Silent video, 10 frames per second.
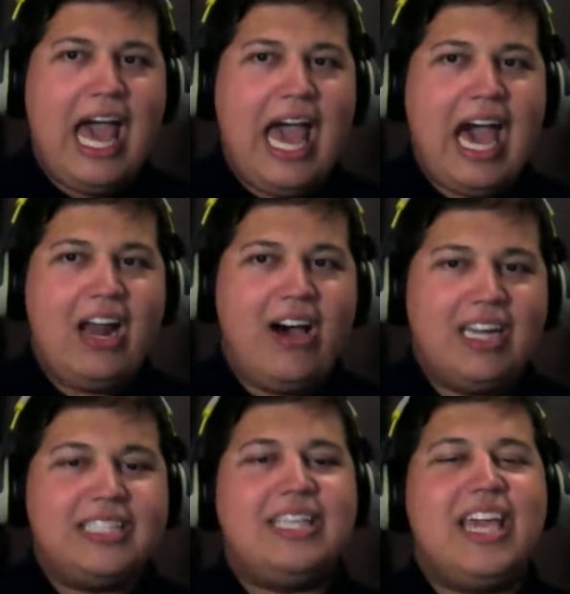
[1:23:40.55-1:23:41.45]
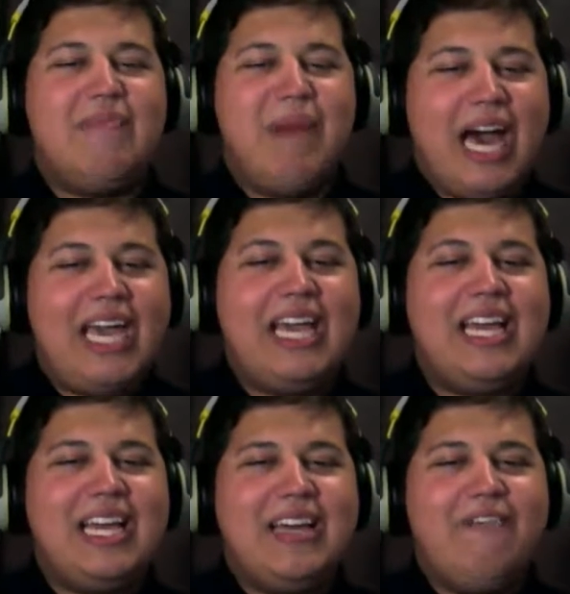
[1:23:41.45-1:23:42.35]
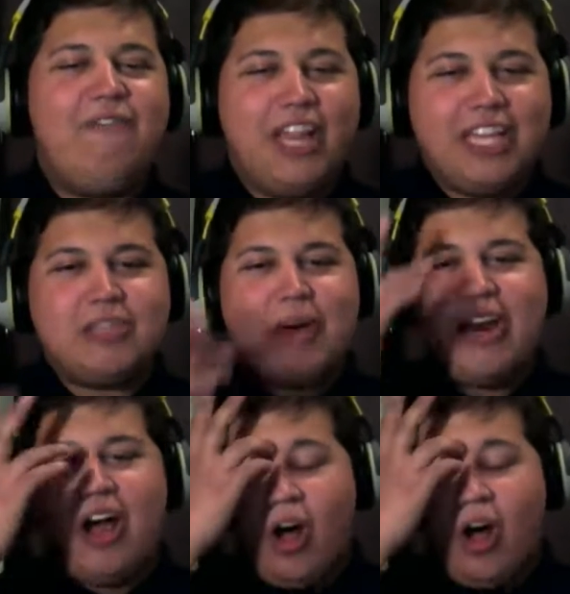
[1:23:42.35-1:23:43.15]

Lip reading: And honestly, my feelings about it